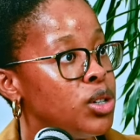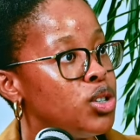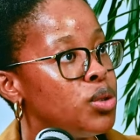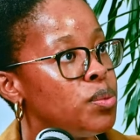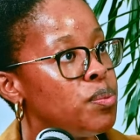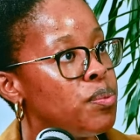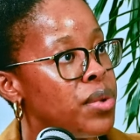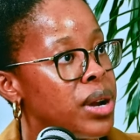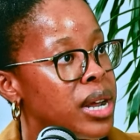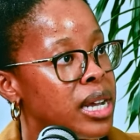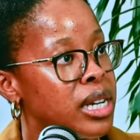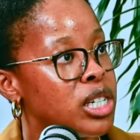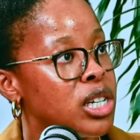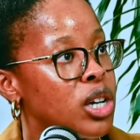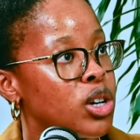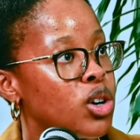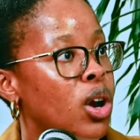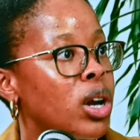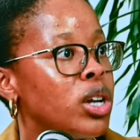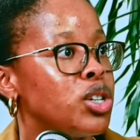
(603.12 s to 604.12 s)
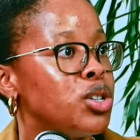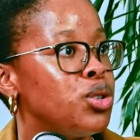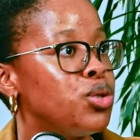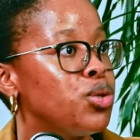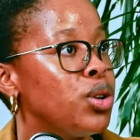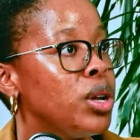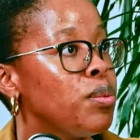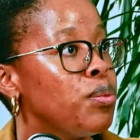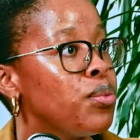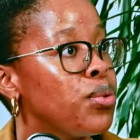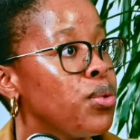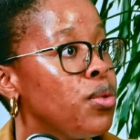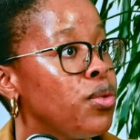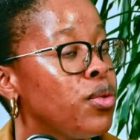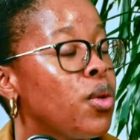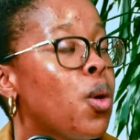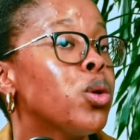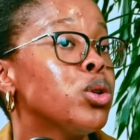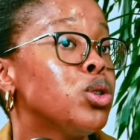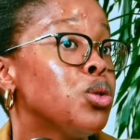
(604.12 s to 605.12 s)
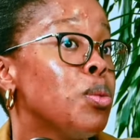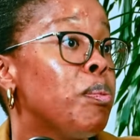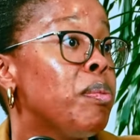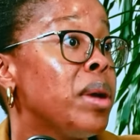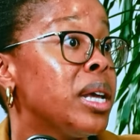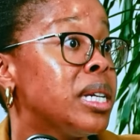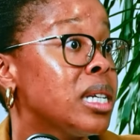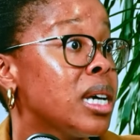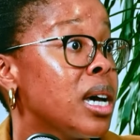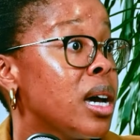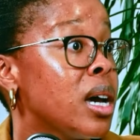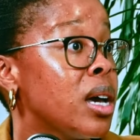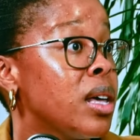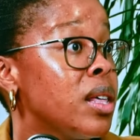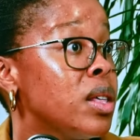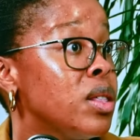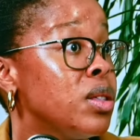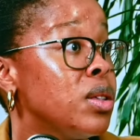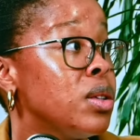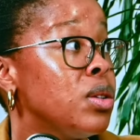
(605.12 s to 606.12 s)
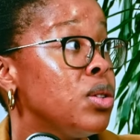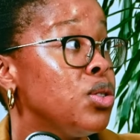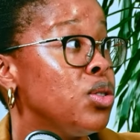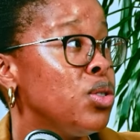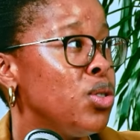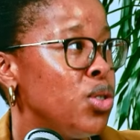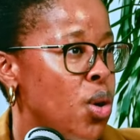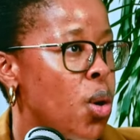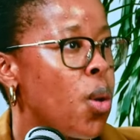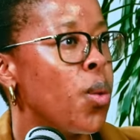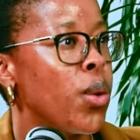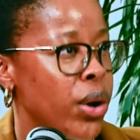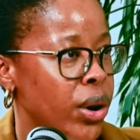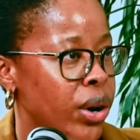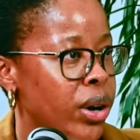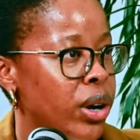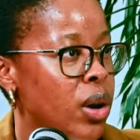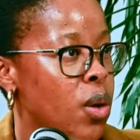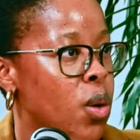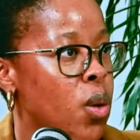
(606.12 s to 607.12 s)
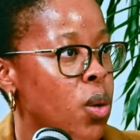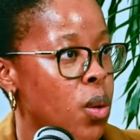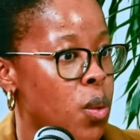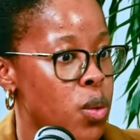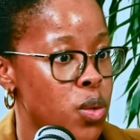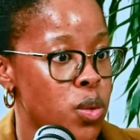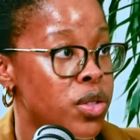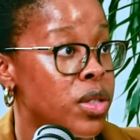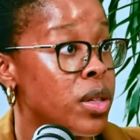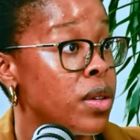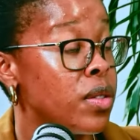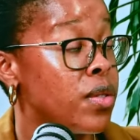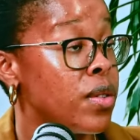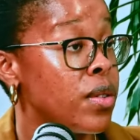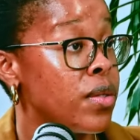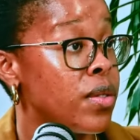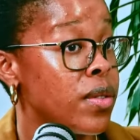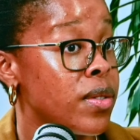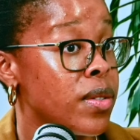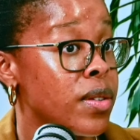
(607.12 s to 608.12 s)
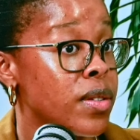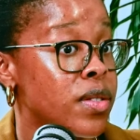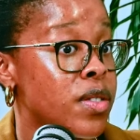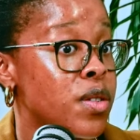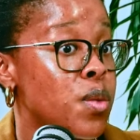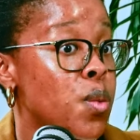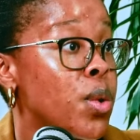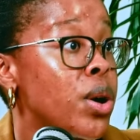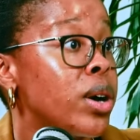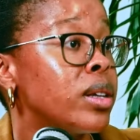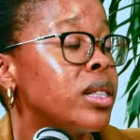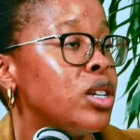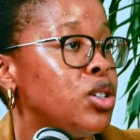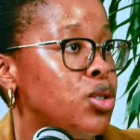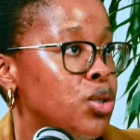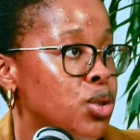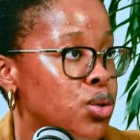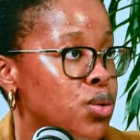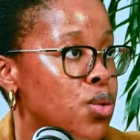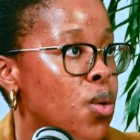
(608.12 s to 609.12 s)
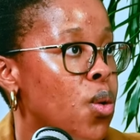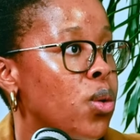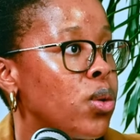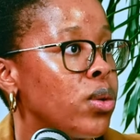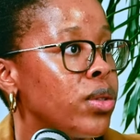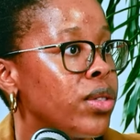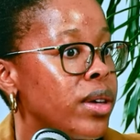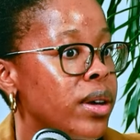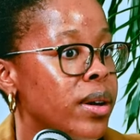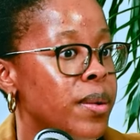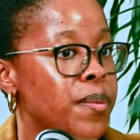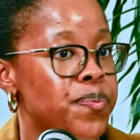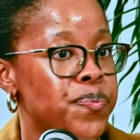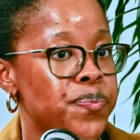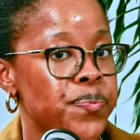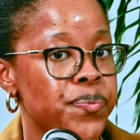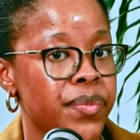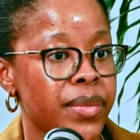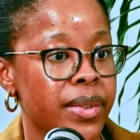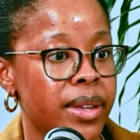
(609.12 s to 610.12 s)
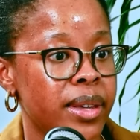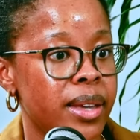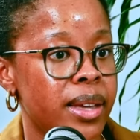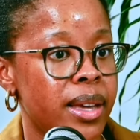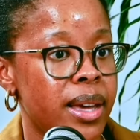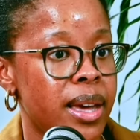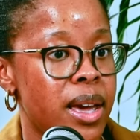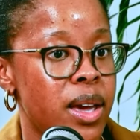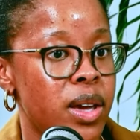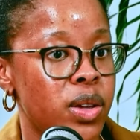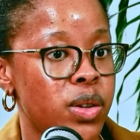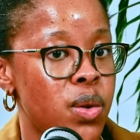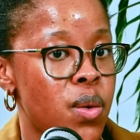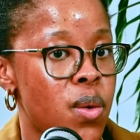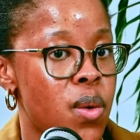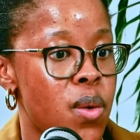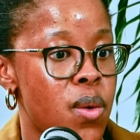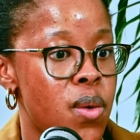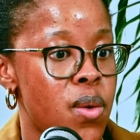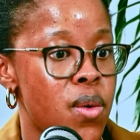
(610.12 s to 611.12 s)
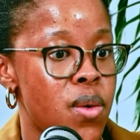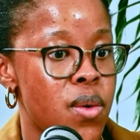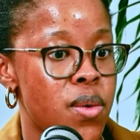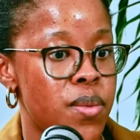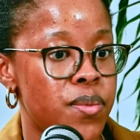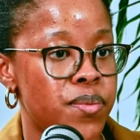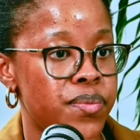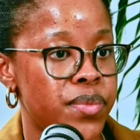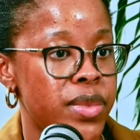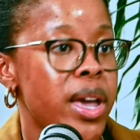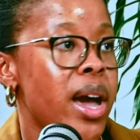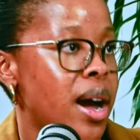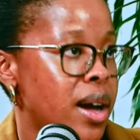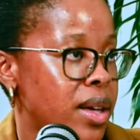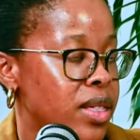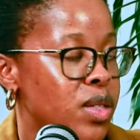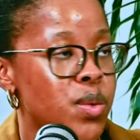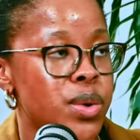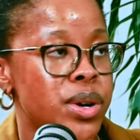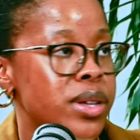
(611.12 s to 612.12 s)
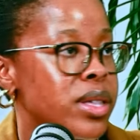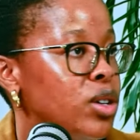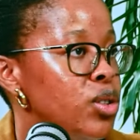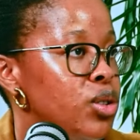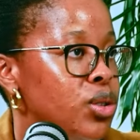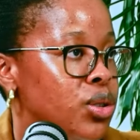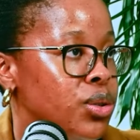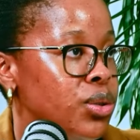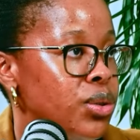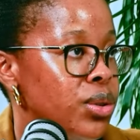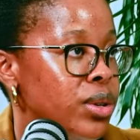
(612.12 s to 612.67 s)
to bring in technology to improve or to better your work or the work that you do or the work that you do?